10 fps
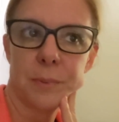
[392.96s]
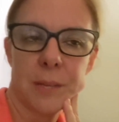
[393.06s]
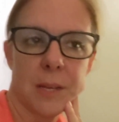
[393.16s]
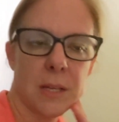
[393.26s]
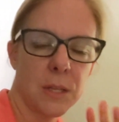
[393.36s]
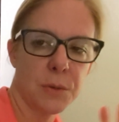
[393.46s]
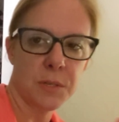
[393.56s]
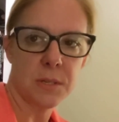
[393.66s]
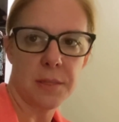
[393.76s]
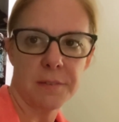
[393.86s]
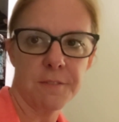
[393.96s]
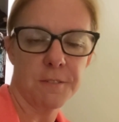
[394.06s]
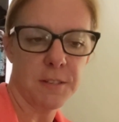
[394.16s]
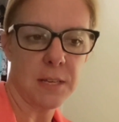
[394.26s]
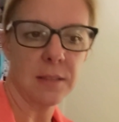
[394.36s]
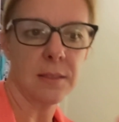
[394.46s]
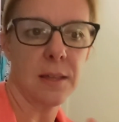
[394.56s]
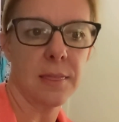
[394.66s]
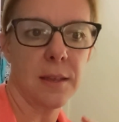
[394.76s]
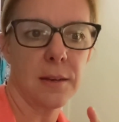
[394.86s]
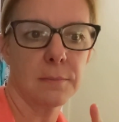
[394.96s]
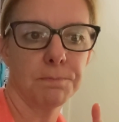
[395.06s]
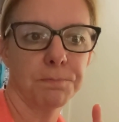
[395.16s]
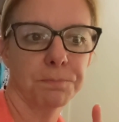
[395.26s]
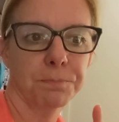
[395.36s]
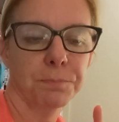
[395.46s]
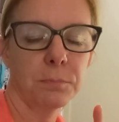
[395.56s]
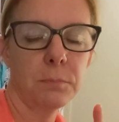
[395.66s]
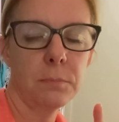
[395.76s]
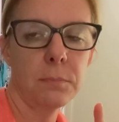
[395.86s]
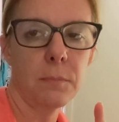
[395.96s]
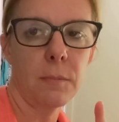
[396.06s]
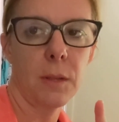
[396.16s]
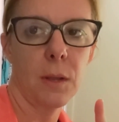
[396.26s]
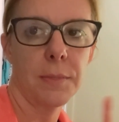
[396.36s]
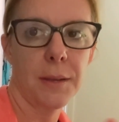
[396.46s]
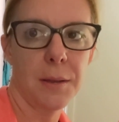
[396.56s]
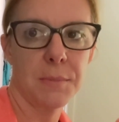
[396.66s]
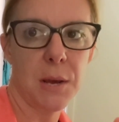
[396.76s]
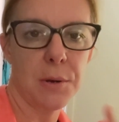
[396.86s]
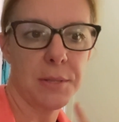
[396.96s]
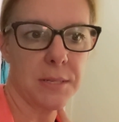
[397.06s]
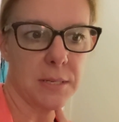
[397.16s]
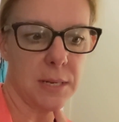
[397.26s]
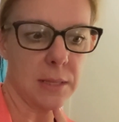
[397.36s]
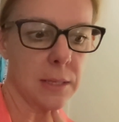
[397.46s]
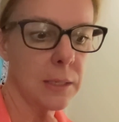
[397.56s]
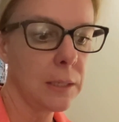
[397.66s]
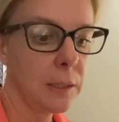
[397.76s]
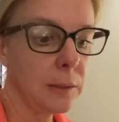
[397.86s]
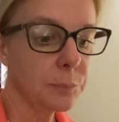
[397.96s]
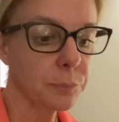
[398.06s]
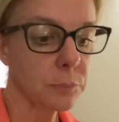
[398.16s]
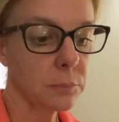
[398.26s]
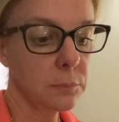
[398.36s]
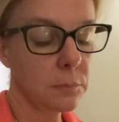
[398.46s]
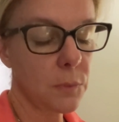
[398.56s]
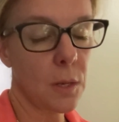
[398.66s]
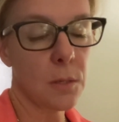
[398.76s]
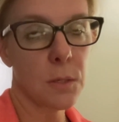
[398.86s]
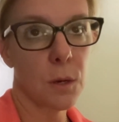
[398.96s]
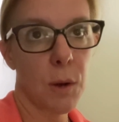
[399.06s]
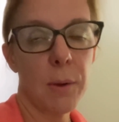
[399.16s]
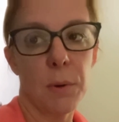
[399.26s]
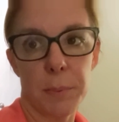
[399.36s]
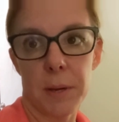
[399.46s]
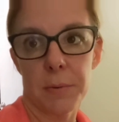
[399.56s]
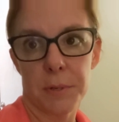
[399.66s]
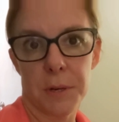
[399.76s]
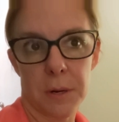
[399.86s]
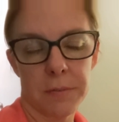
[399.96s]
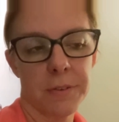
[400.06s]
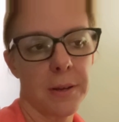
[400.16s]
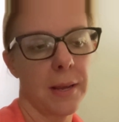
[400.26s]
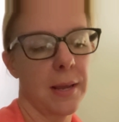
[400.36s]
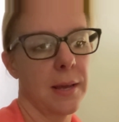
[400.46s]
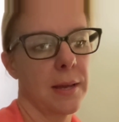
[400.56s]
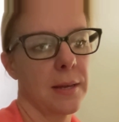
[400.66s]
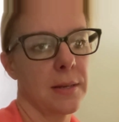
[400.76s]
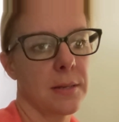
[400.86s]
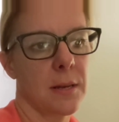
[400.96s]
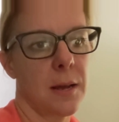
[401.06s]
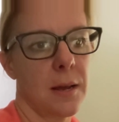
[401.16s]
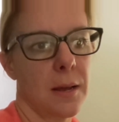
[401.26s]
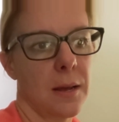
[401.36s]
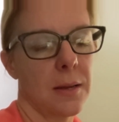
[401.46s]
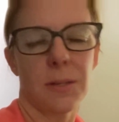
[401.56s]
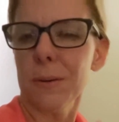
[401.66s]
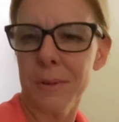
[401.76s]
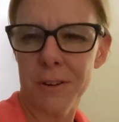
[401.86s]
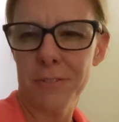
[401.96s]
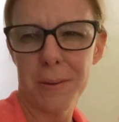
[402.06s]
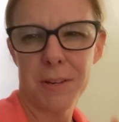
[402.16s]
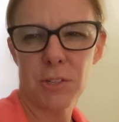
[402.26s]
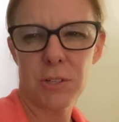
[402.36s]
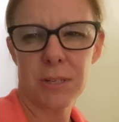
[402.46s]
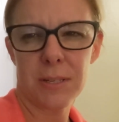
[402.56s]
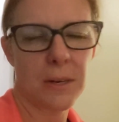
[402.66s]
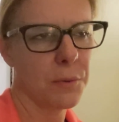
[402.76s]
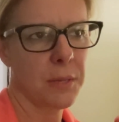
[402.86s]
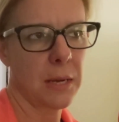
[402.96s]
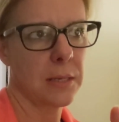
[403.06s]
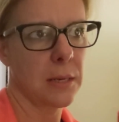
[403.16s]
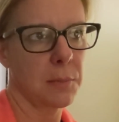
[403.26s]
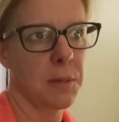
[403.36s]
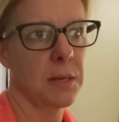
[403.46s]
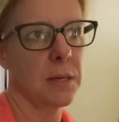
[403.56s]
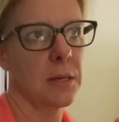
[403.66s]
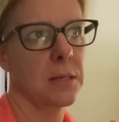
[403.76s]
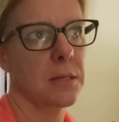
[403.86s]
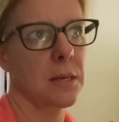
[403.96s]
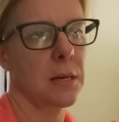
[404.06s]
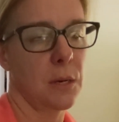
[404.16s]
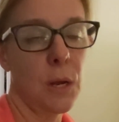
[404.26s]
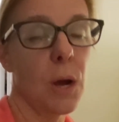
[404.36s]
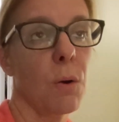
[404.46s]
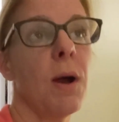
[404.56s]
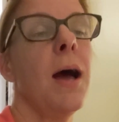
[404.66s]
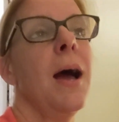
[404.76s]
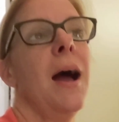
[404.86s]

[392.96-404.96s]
That closes on the 15th, and then it comes out on the 16th. So I will be on reserve, and I don't know if I mentioned this. I don't think I did, because I didn't know.